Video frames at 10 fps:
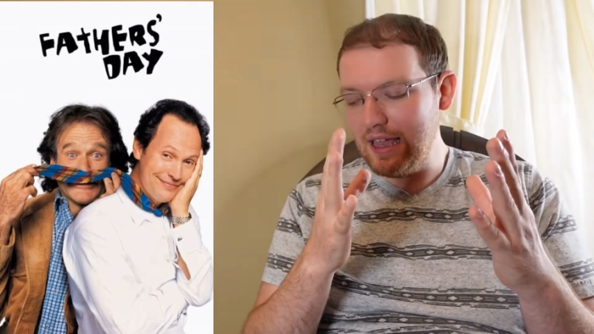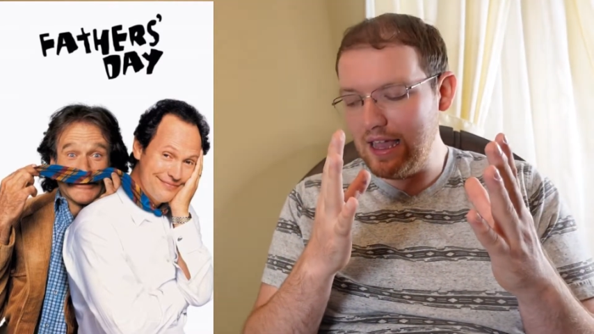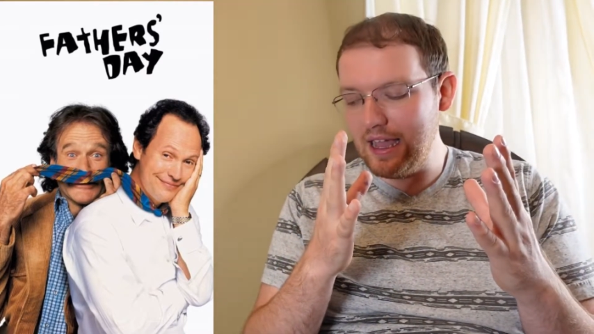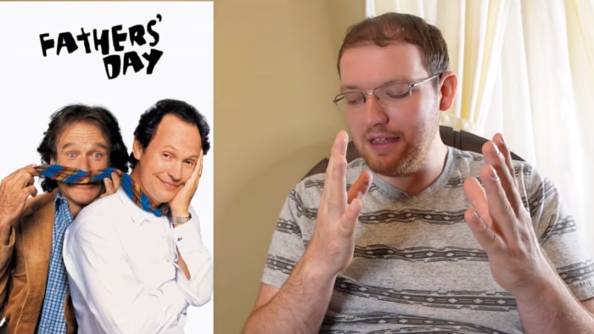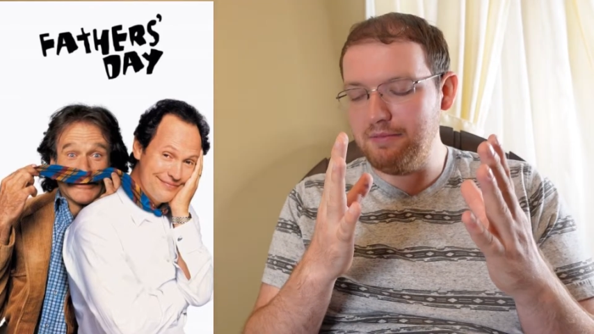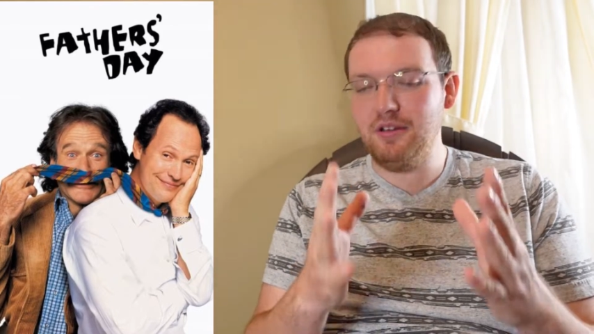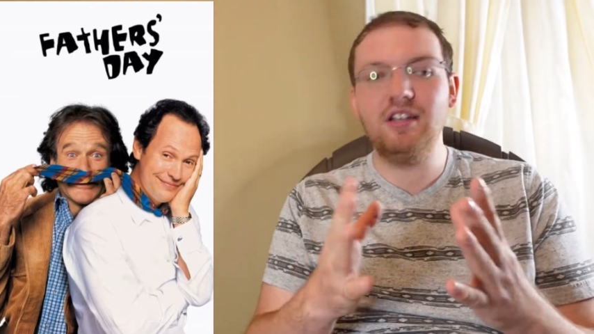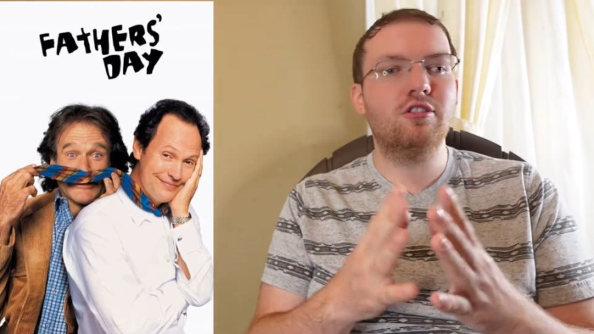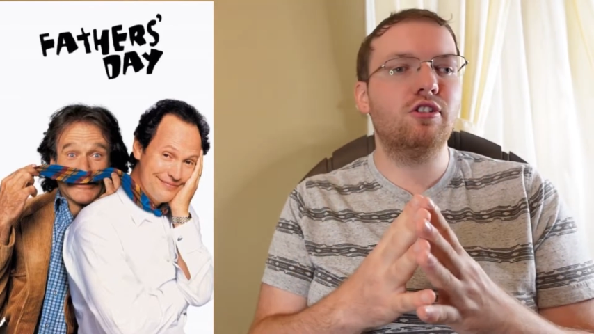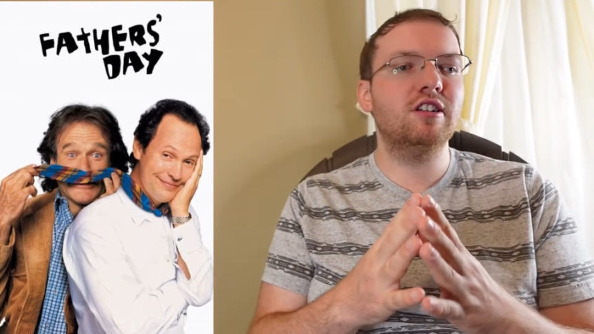Speaker 1: and
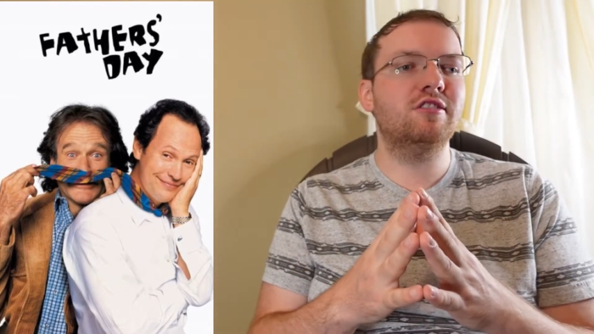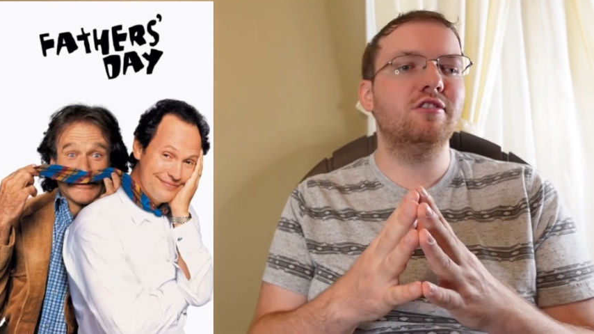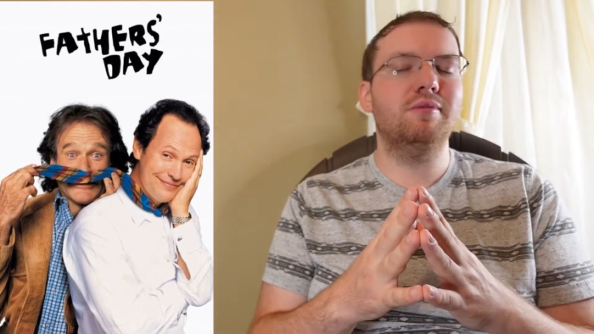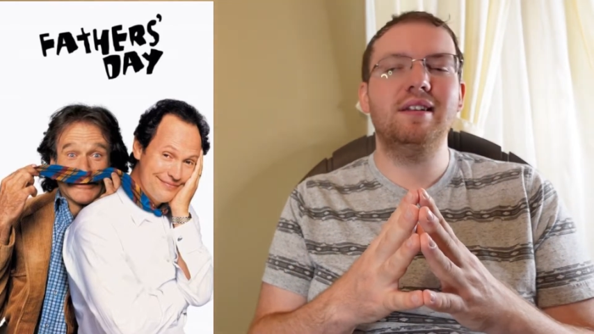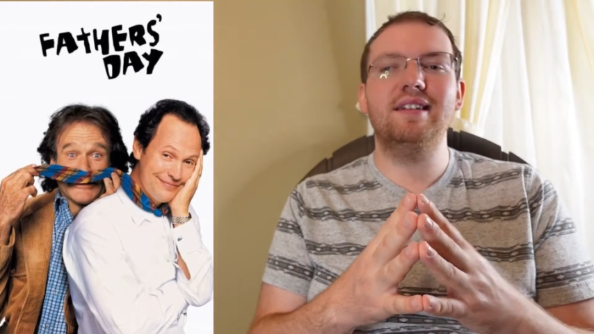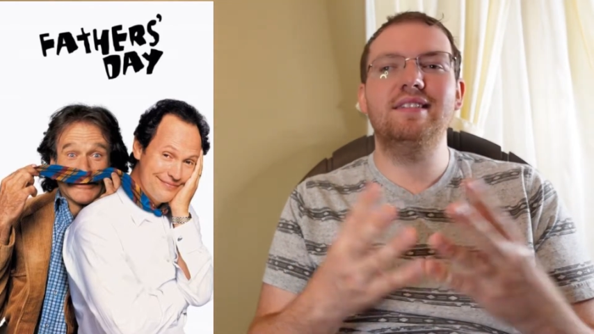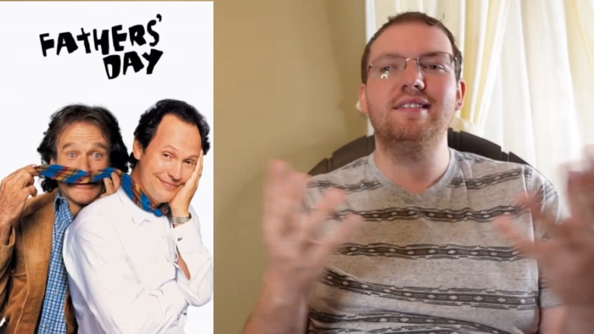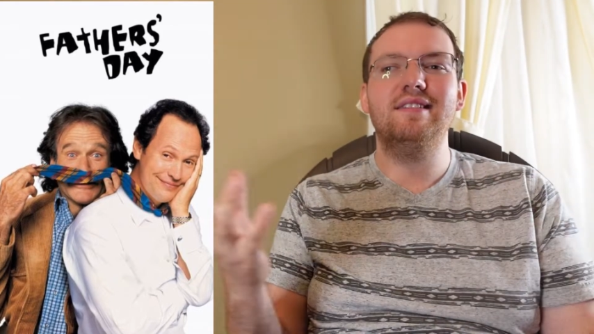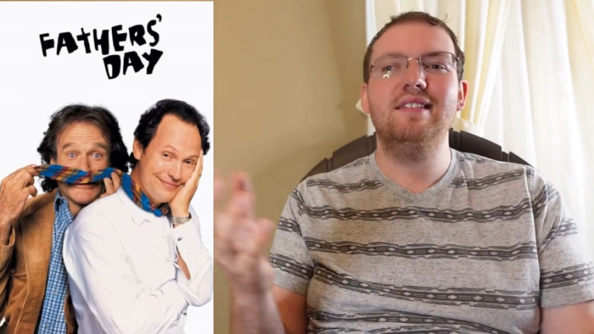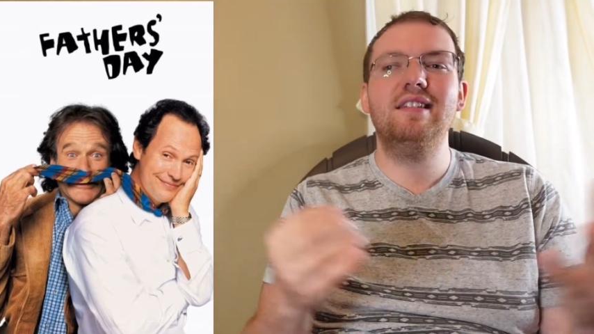Billy Crystal,
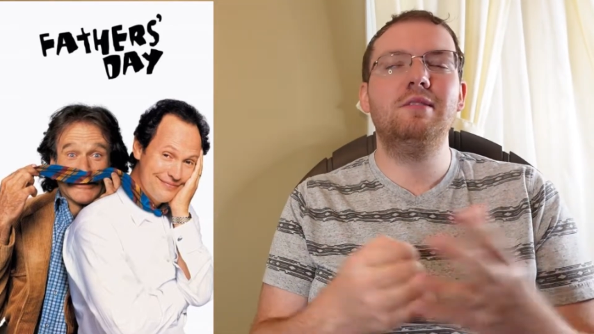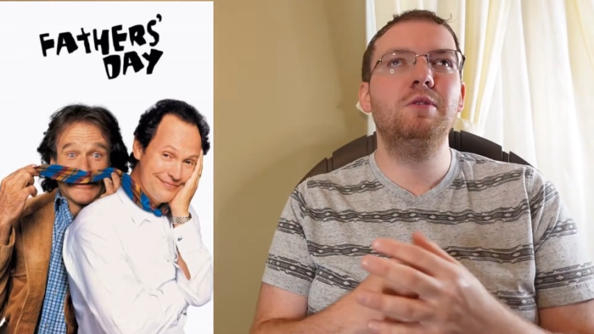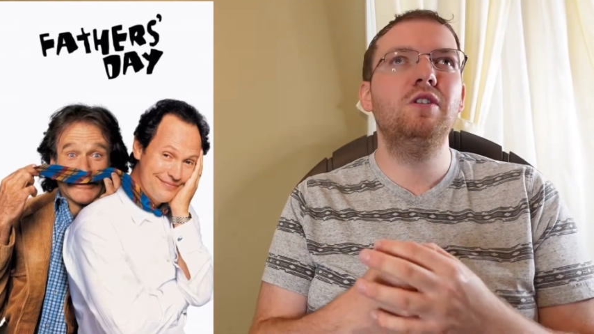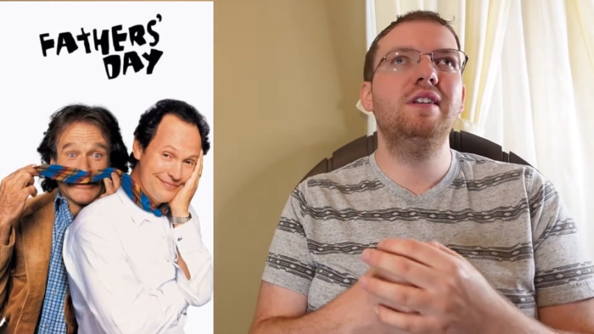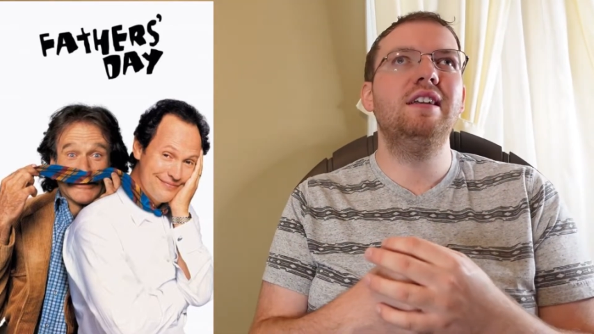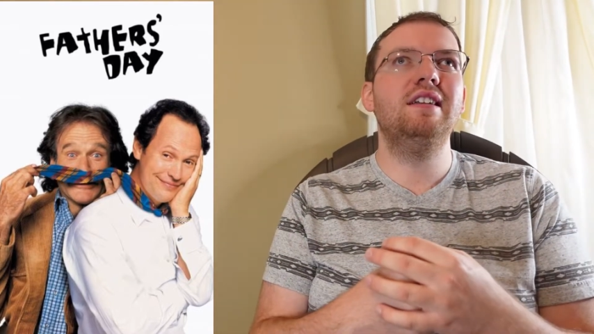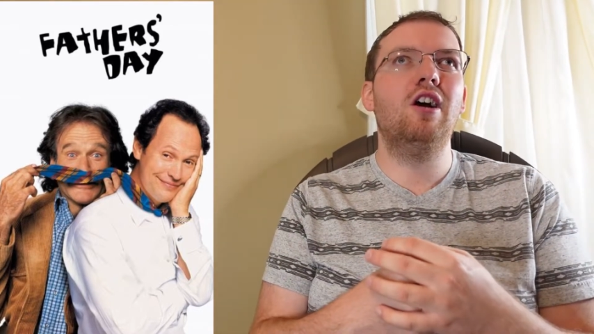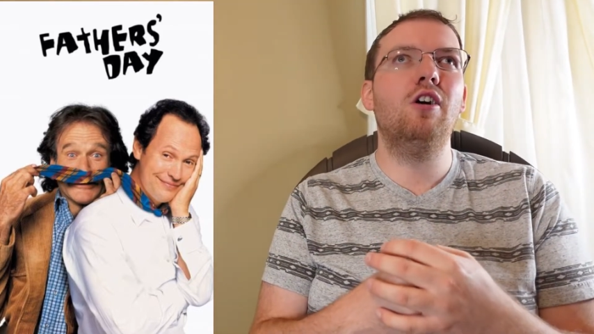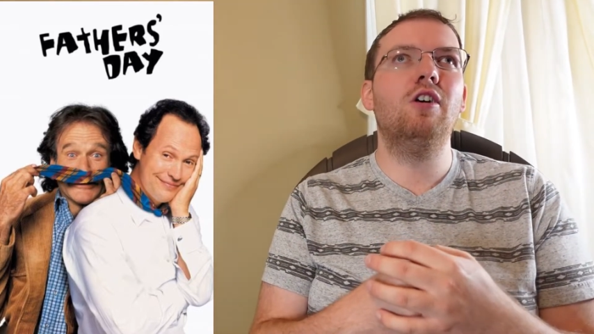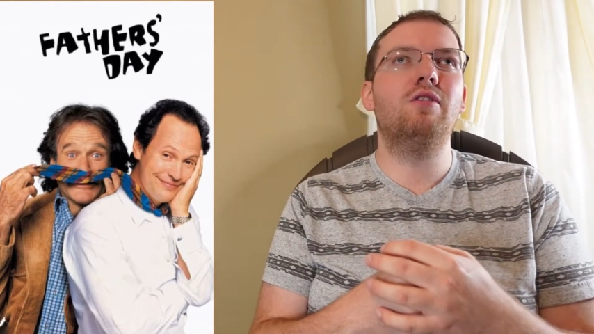because this movie
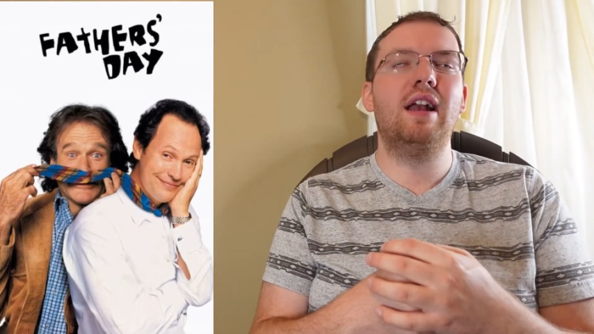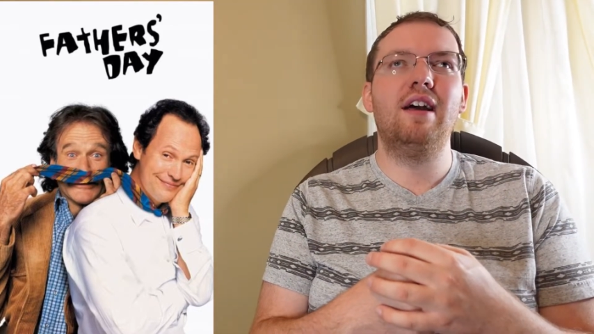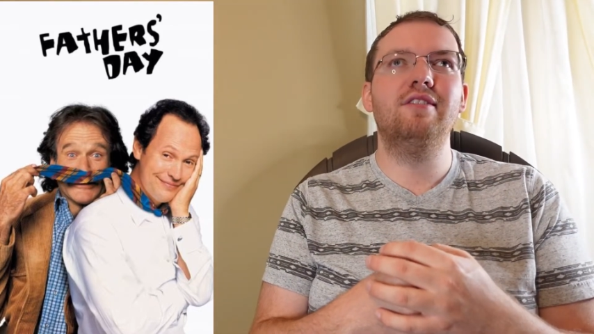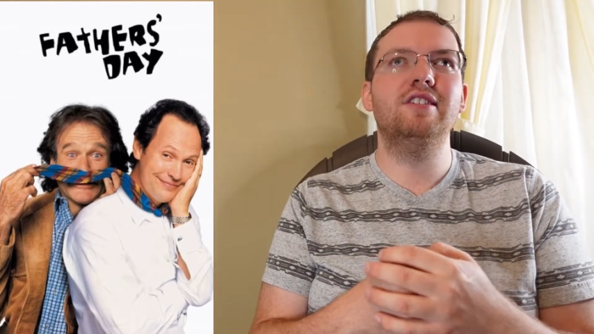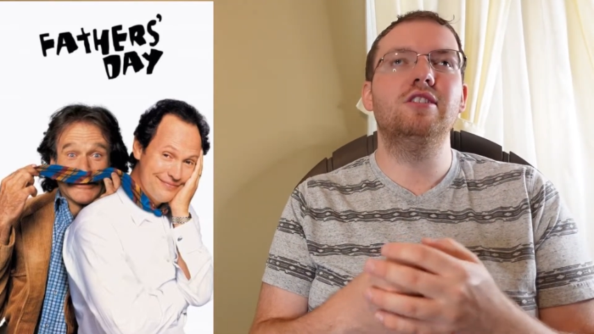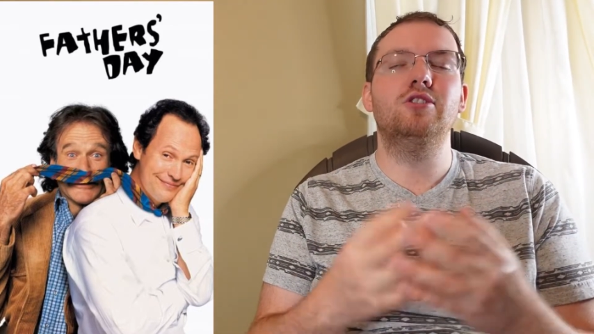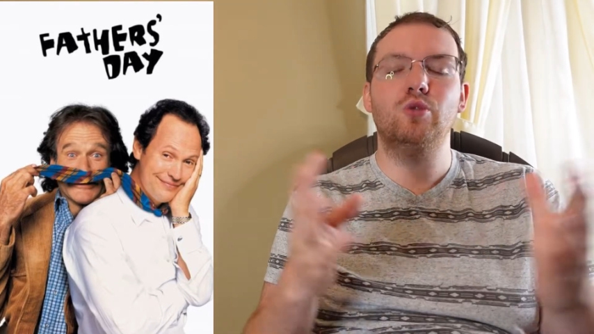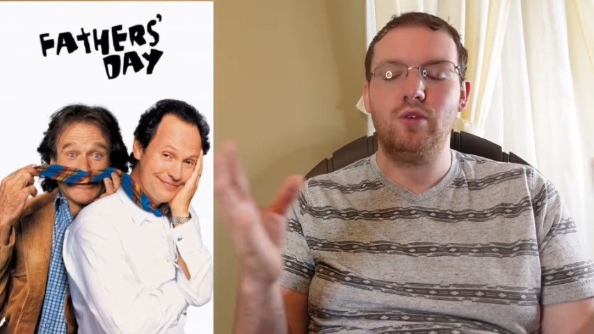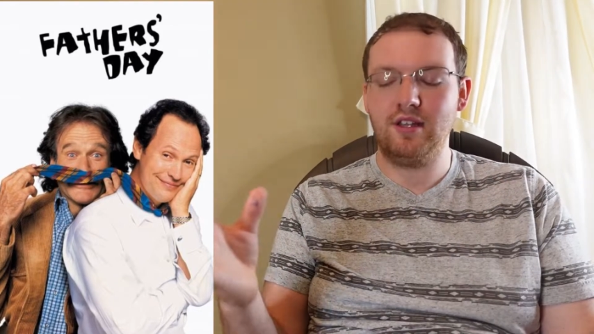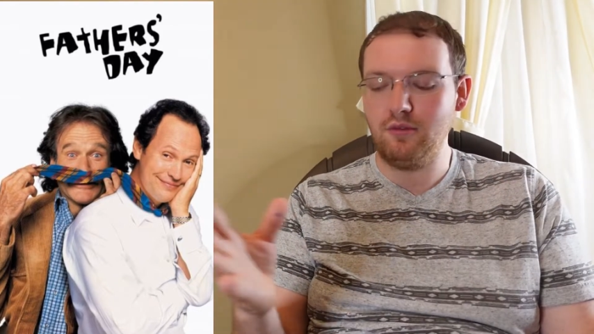all around is a
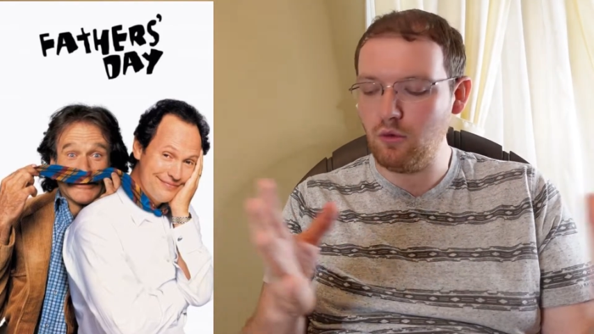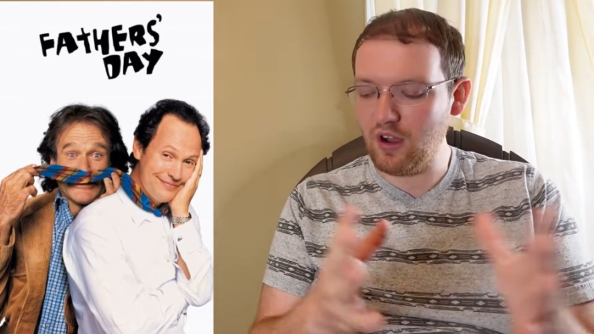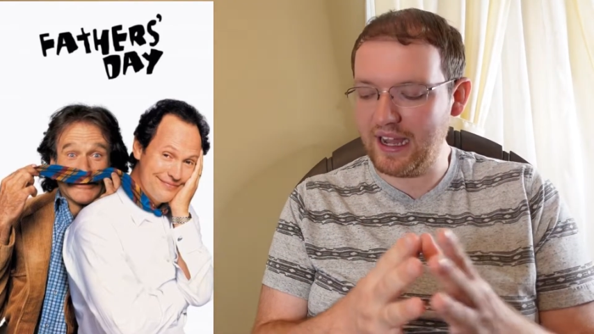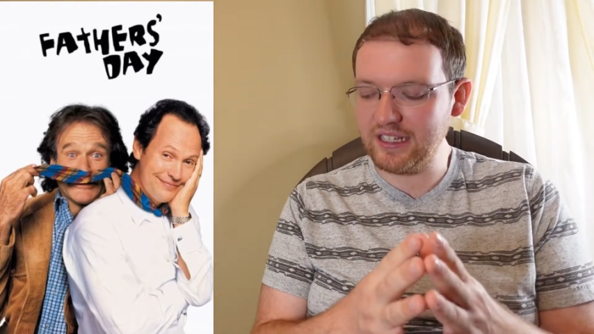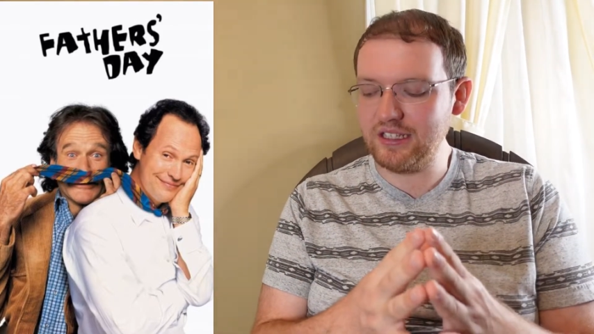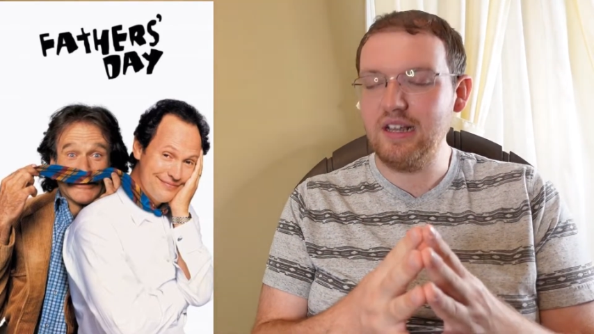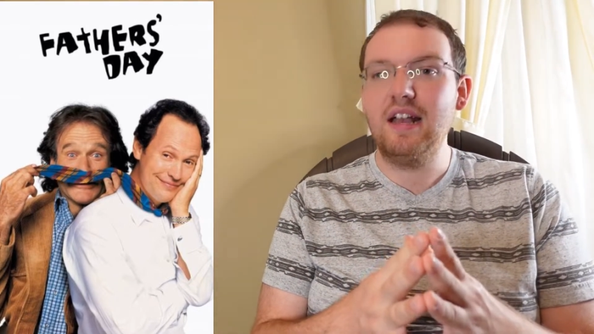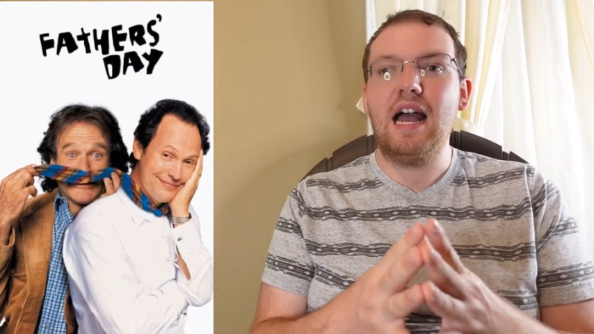joy to watch.